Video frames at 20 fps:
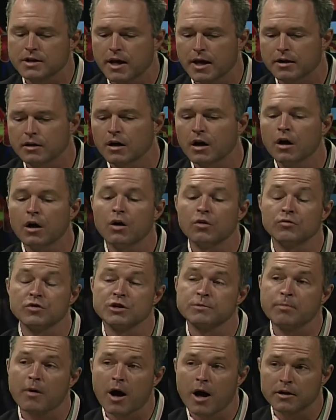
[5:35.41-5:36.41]
and
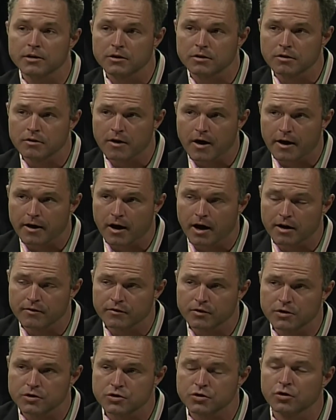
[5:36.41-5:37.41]
responding to that kind
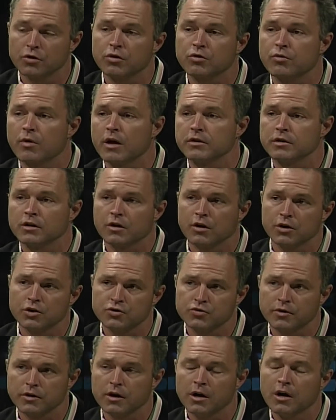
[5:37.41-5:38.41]
of concern throughout the
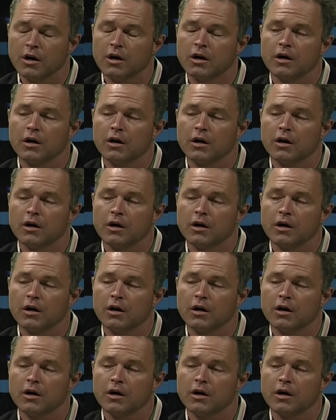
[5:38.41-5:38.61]
country.